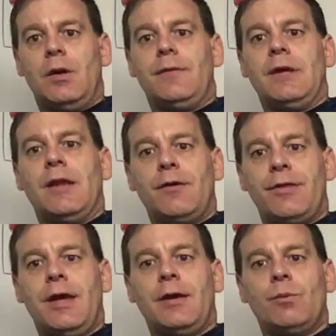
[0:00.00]
The other
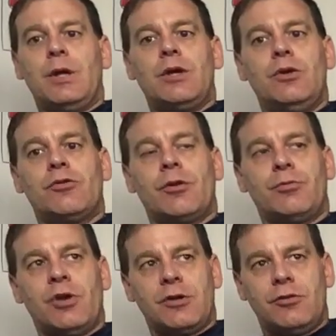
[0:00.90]
thing we can use an
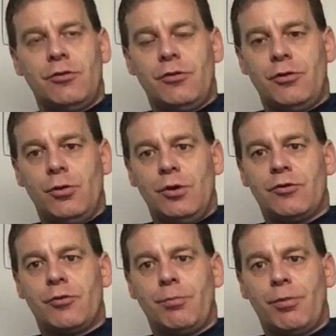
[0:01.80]
objection to do is
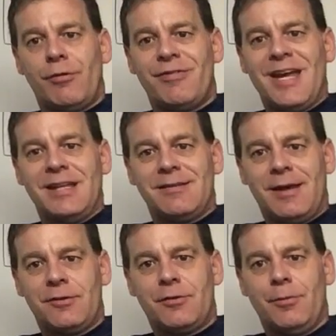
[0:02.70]
to prevent
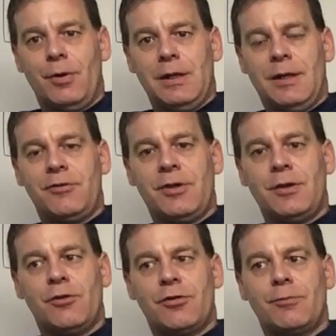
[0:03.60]
testimony. Let's say
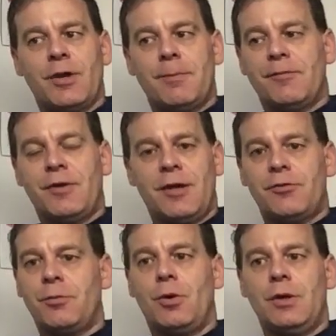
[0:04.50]
there's some type of
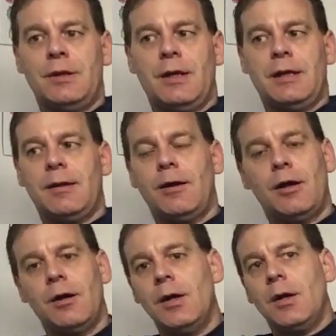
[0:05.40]
testimony like
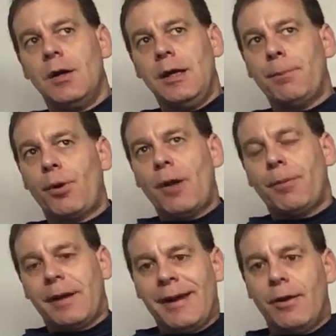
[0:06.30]

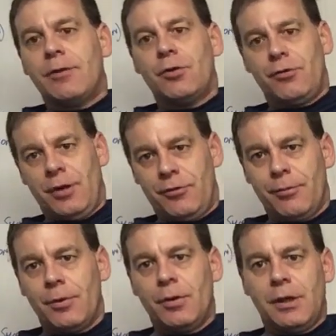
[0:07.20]
improper character
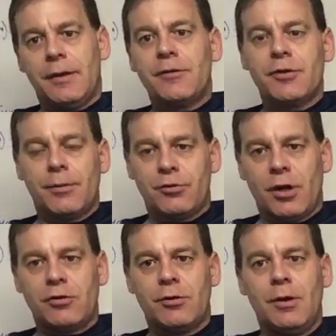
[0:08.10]
testimony. That's an
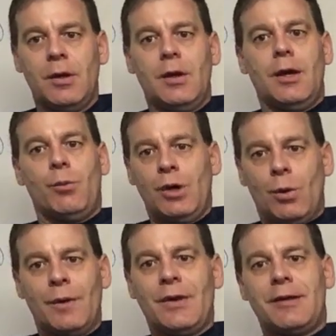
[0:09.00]
objection. And we
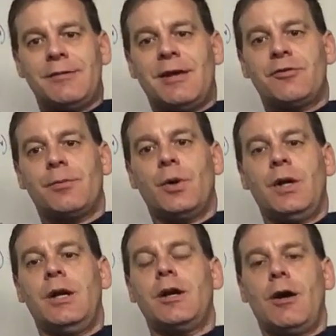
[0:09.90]
don't want that
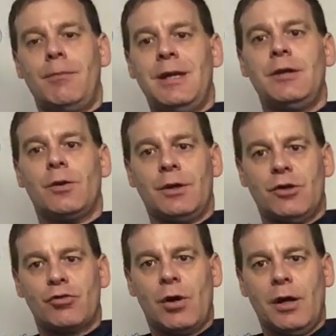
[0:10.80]
testimony to come in during the
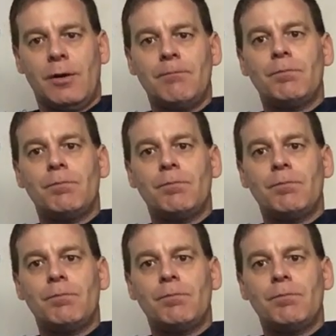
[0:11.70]
trial.